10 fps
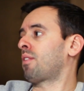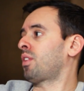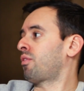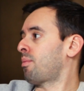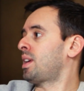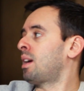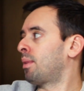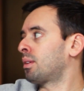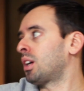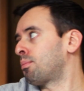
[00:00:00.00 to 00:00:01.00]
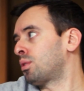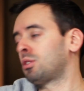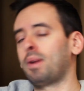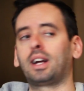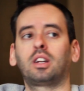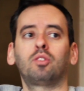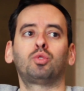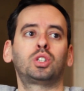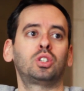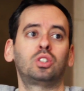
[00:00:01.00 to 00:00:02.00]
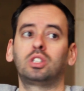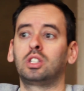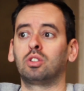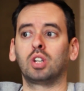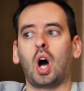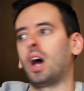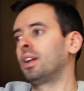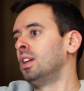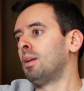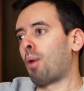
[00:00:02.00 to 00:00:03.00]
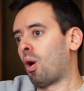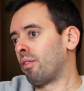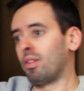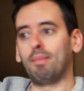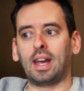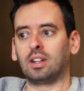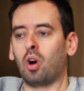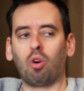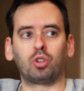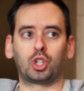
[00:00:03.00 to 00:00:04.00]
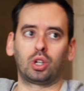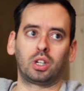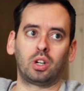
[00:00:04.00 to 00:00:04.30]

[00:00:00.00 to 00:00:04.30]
definitely from the immigrant perspective, which is you're not part of the main culture,